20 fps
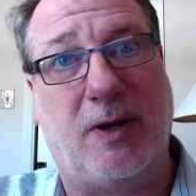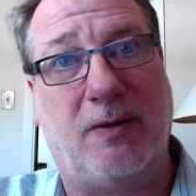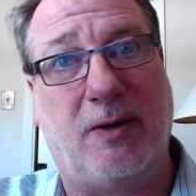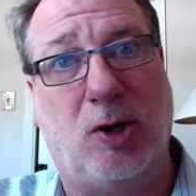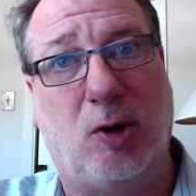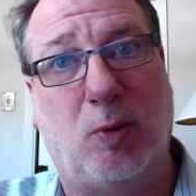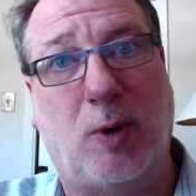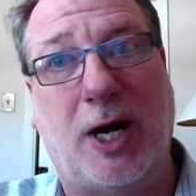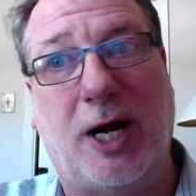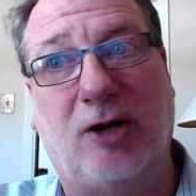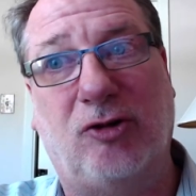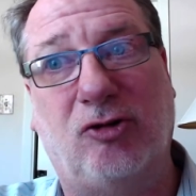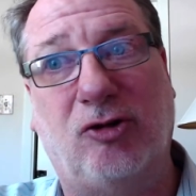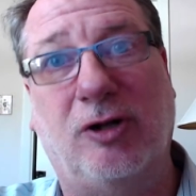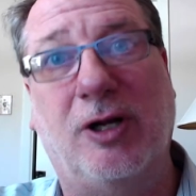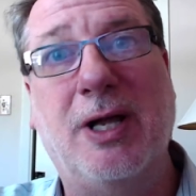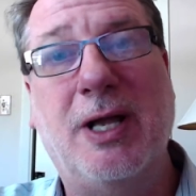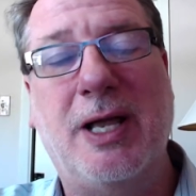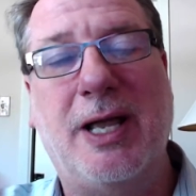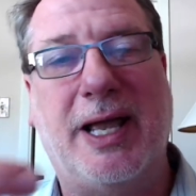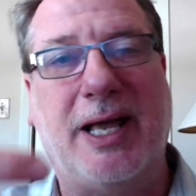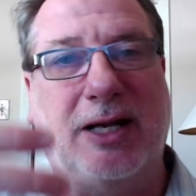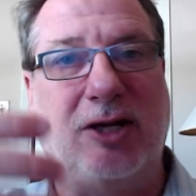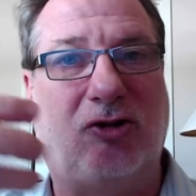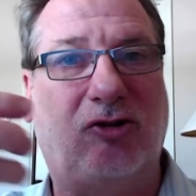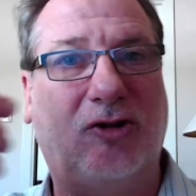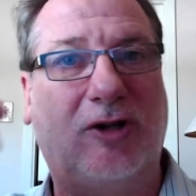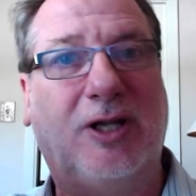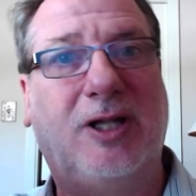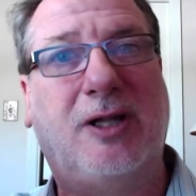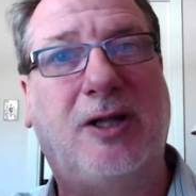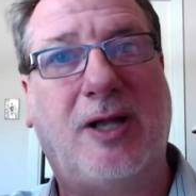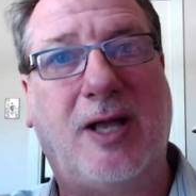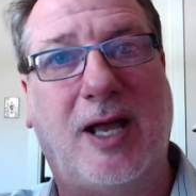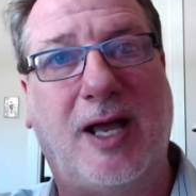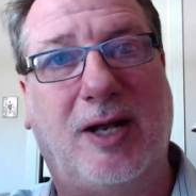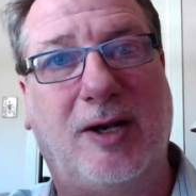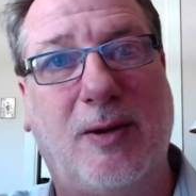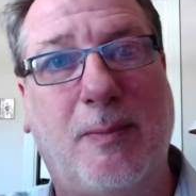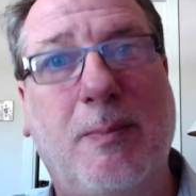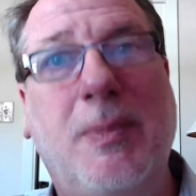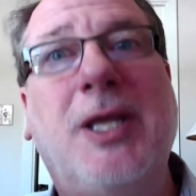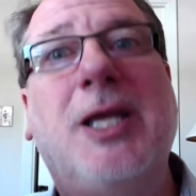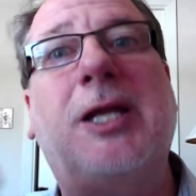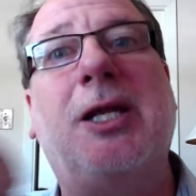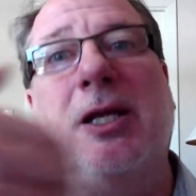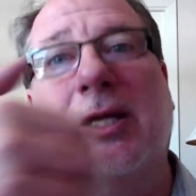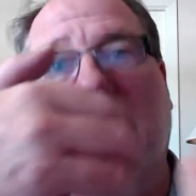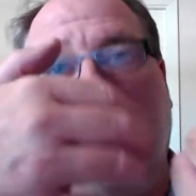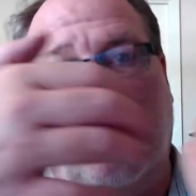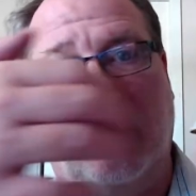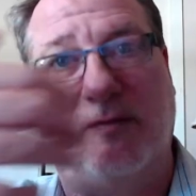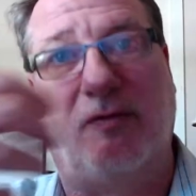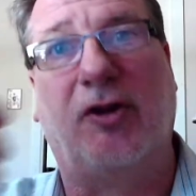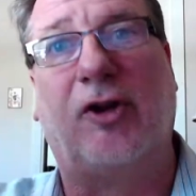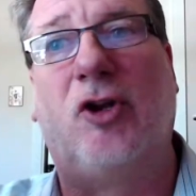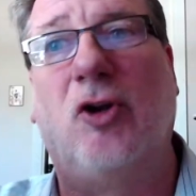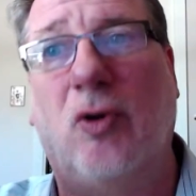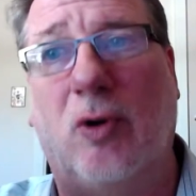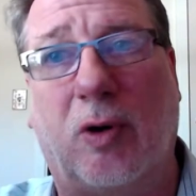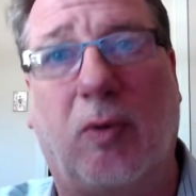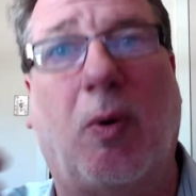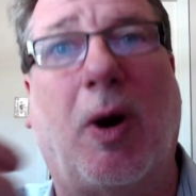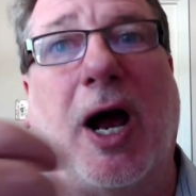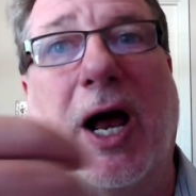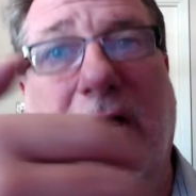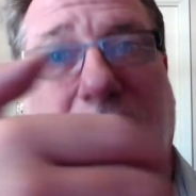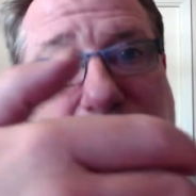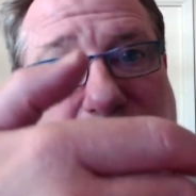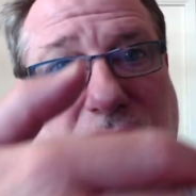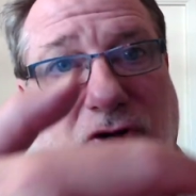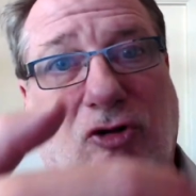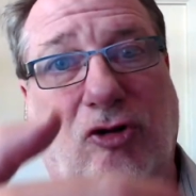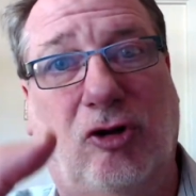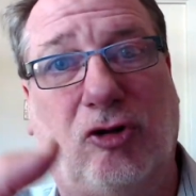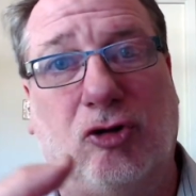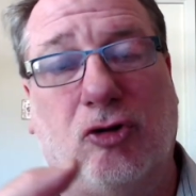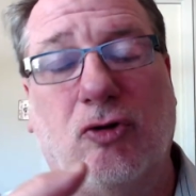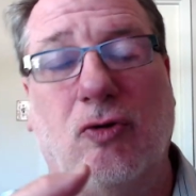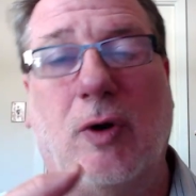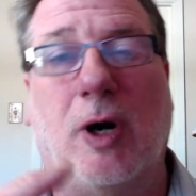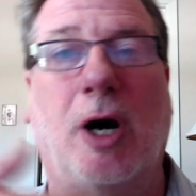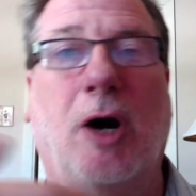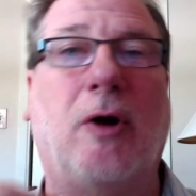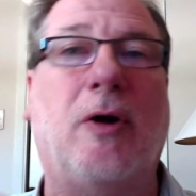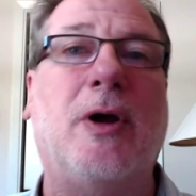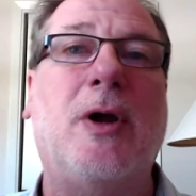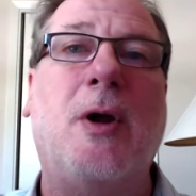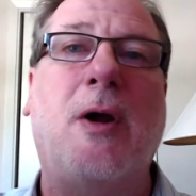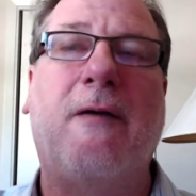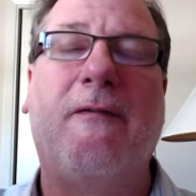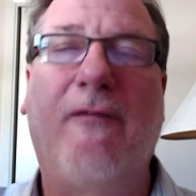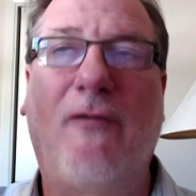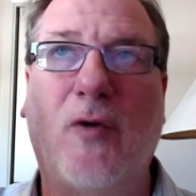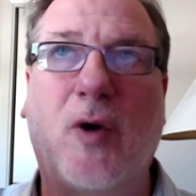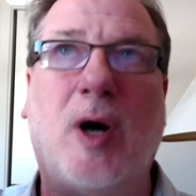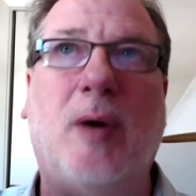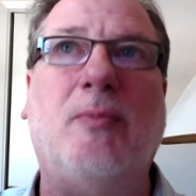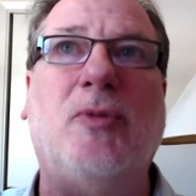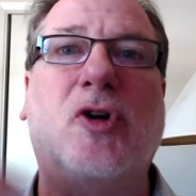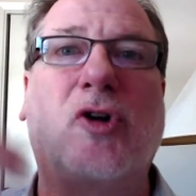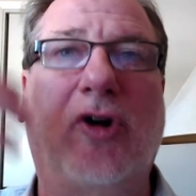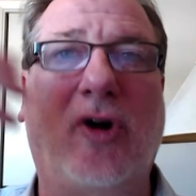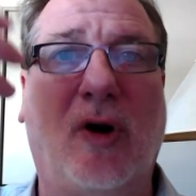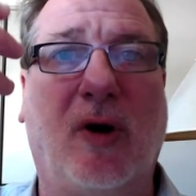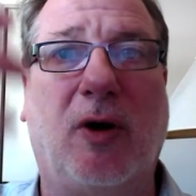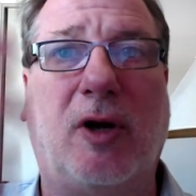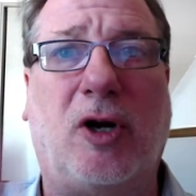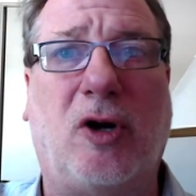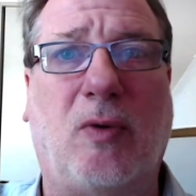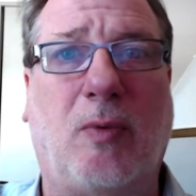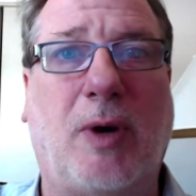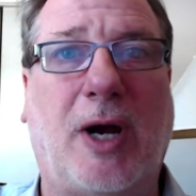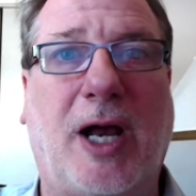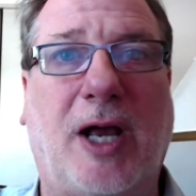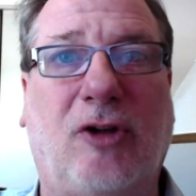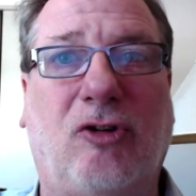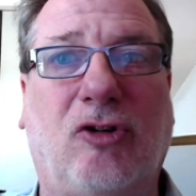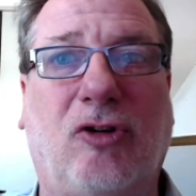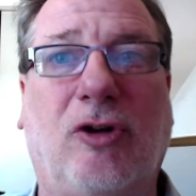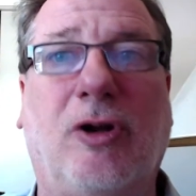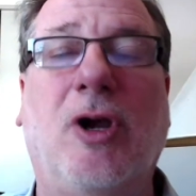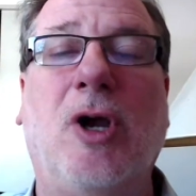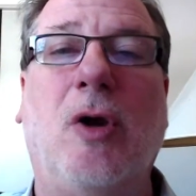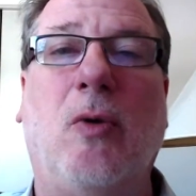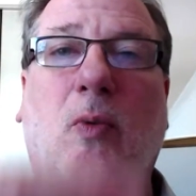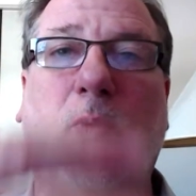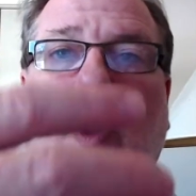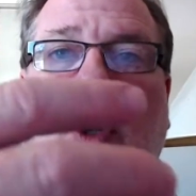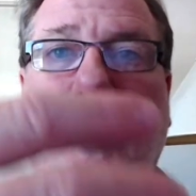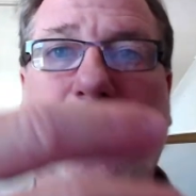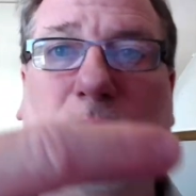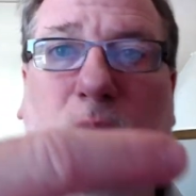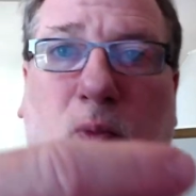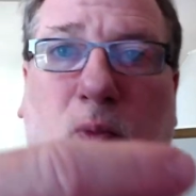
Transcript: horizon, and it's in that meeting of the two horizons as you are from your current horizon re-